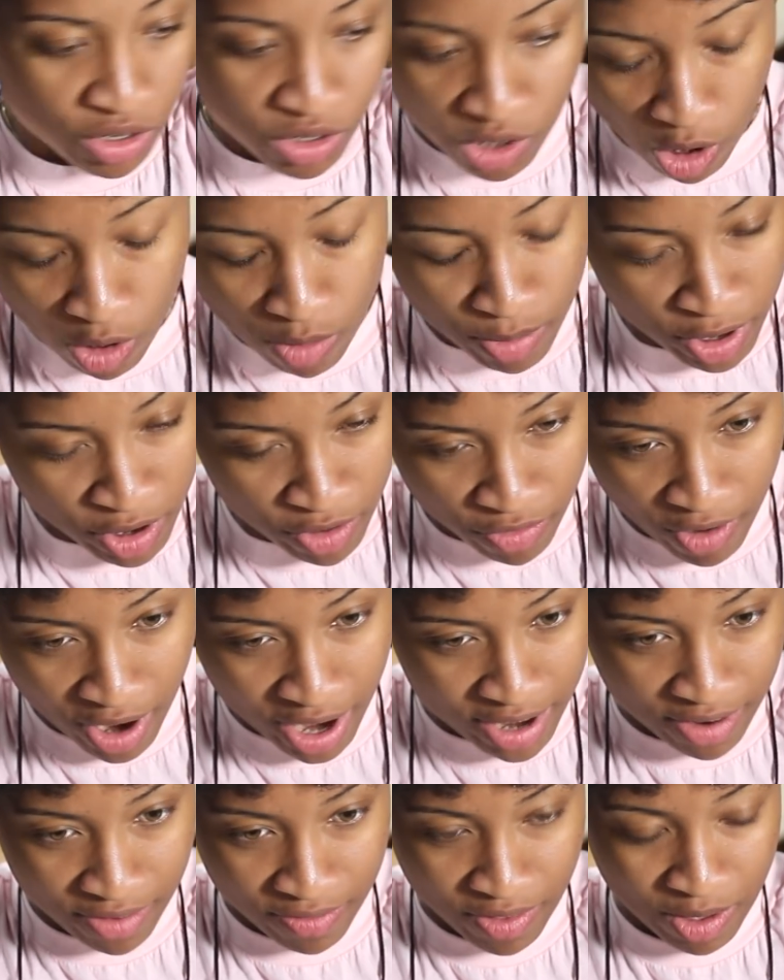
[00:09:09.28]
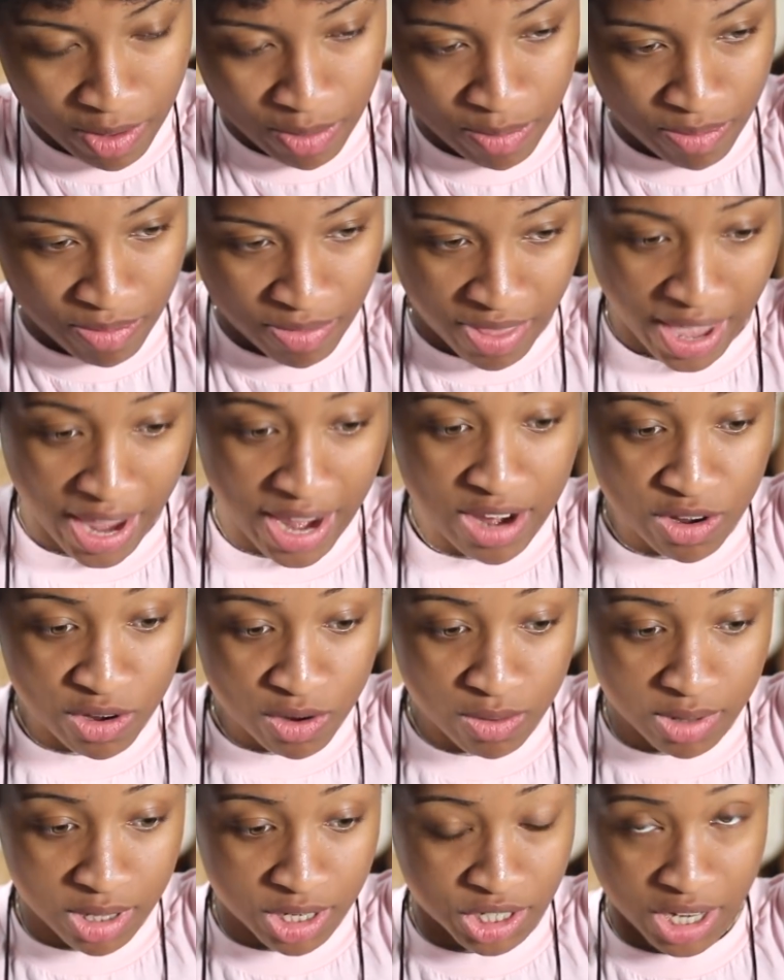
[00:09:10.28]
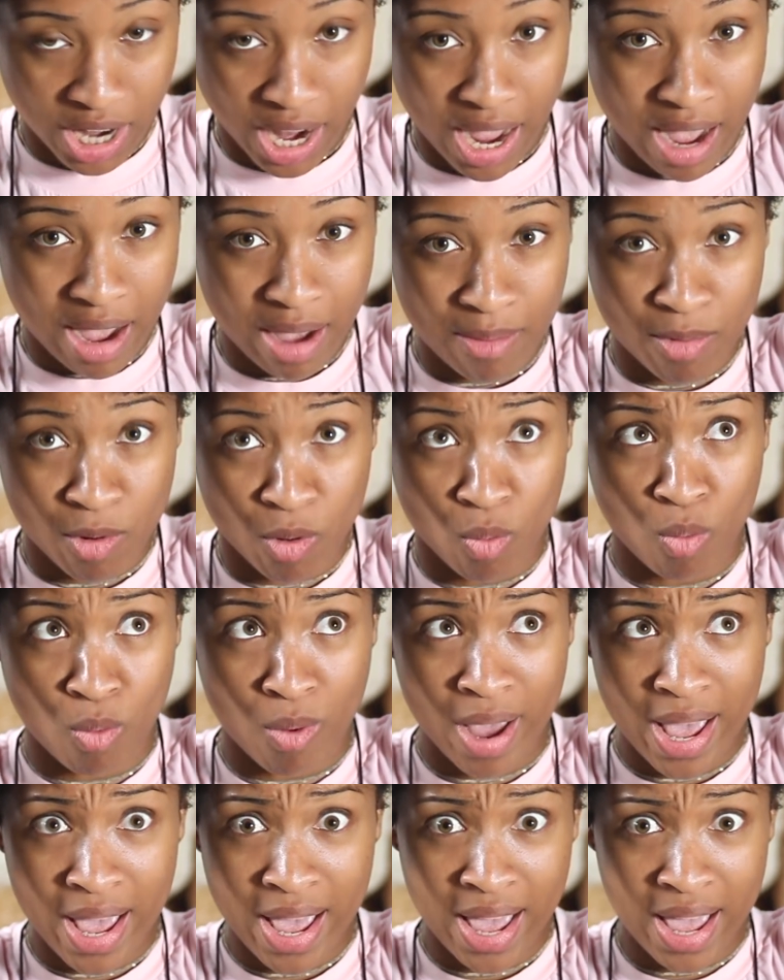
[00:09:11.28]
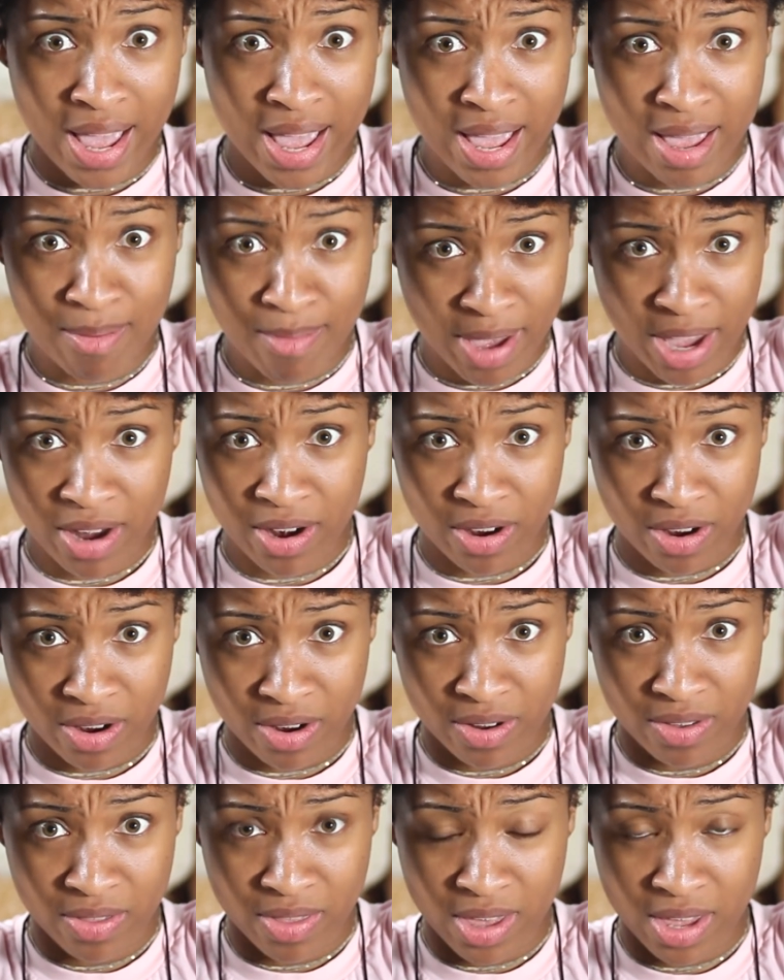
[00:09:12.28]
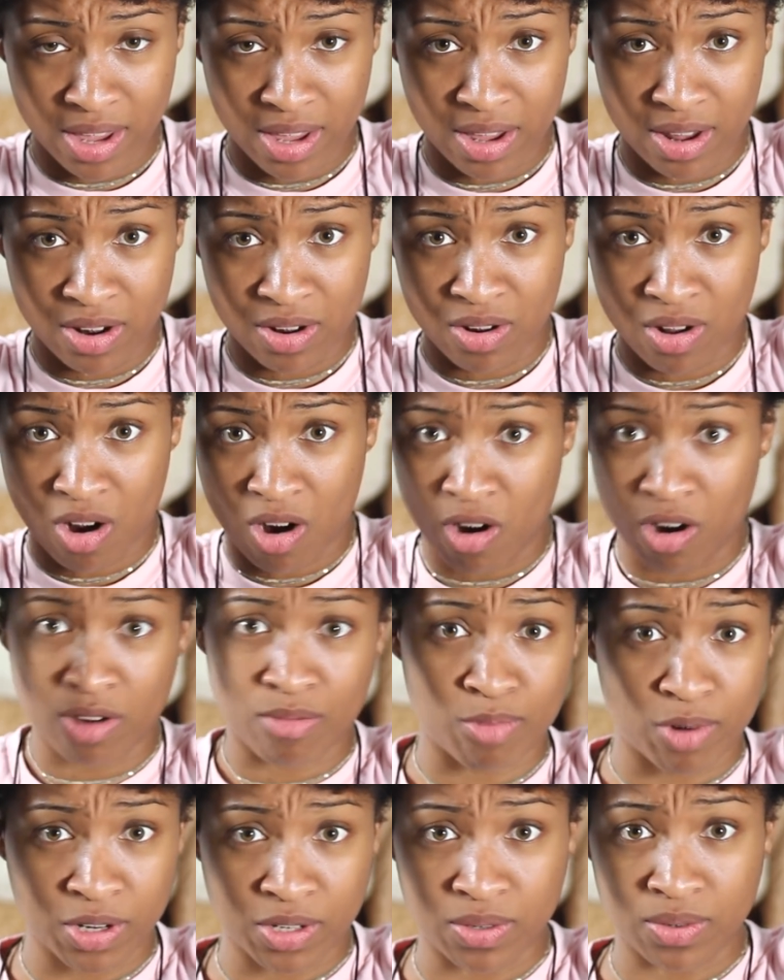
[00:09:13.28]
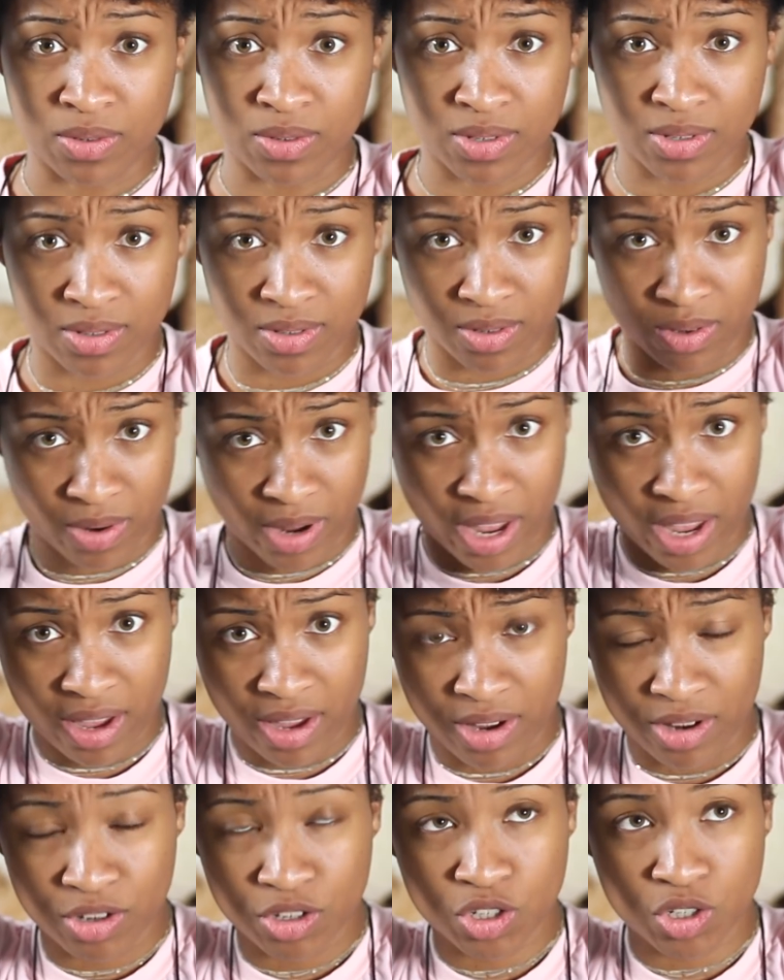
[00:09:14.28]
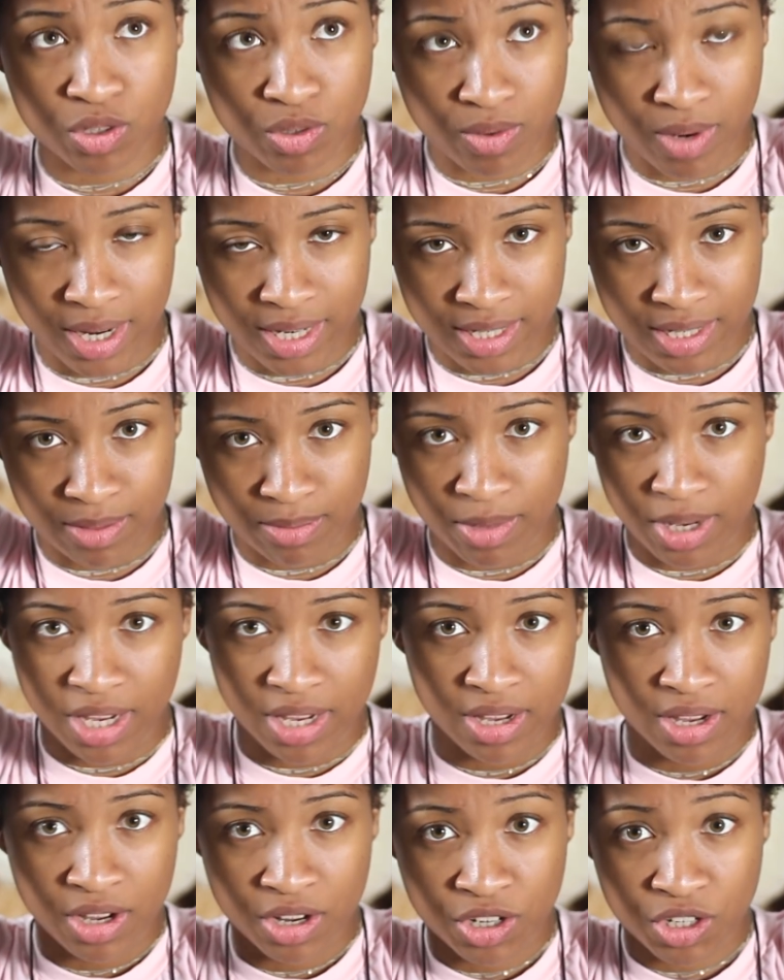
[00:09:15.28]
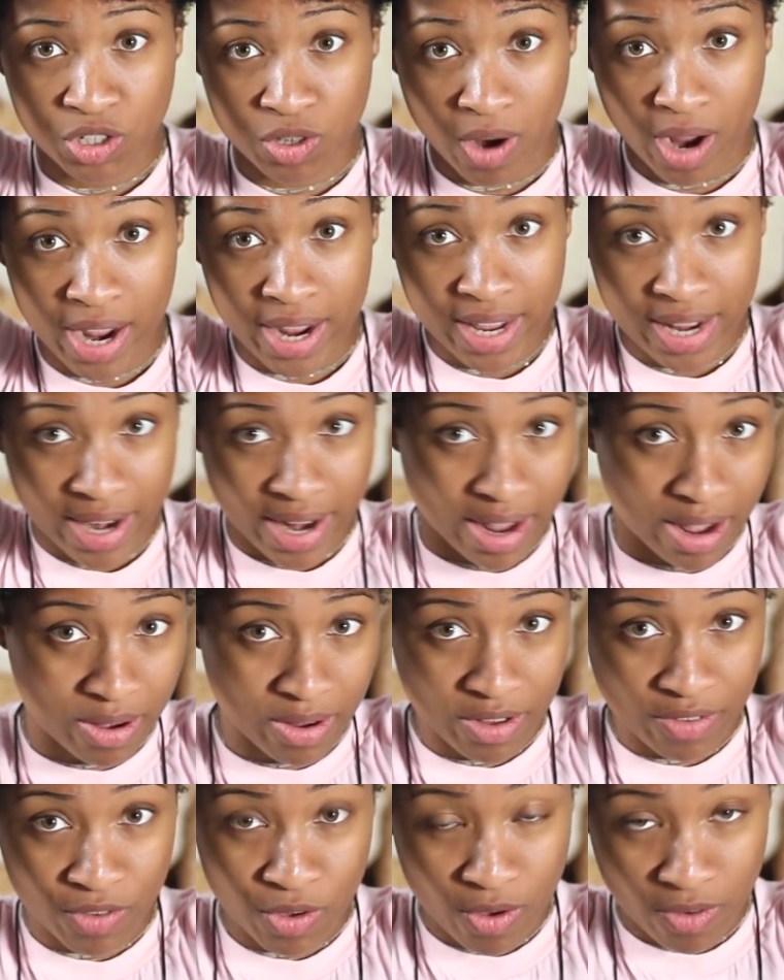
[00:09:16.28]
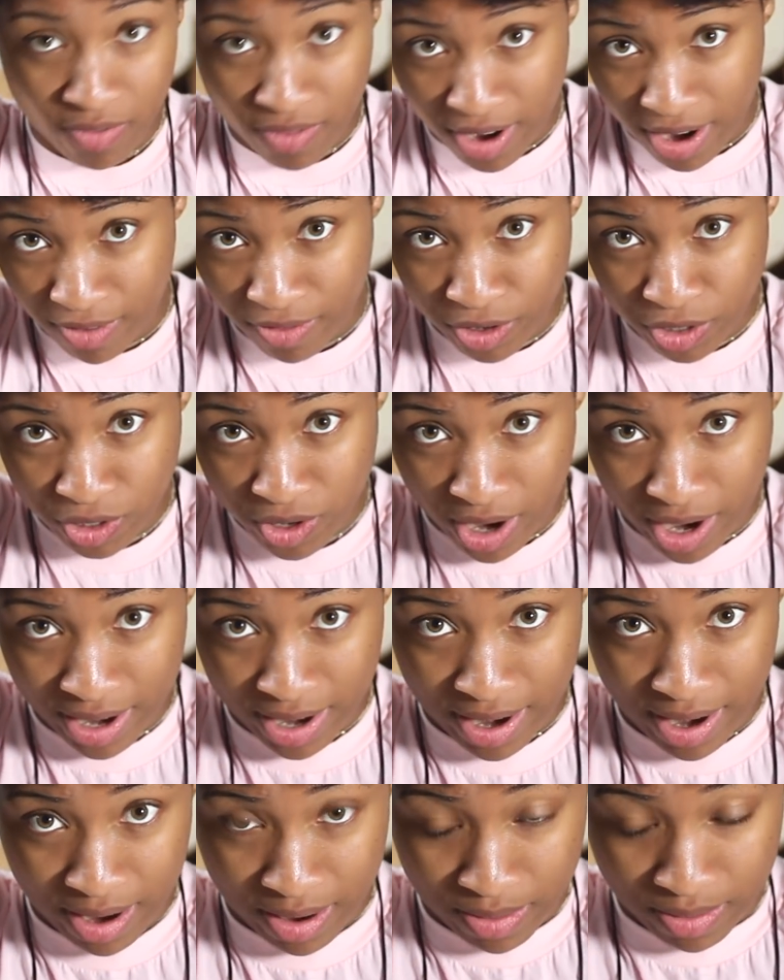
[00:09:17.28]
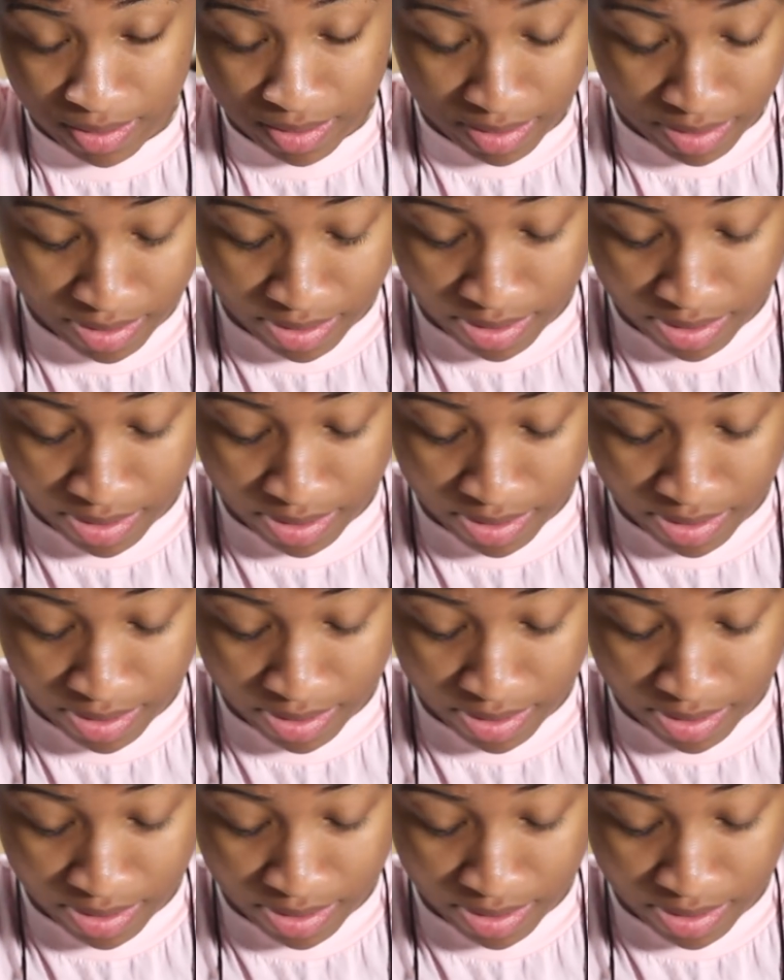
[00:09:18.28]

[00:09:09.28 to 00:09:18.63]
don't be afraid of them. They do the job way better than hard bristles, okay? Trust me. Try it out if you have never tried it out.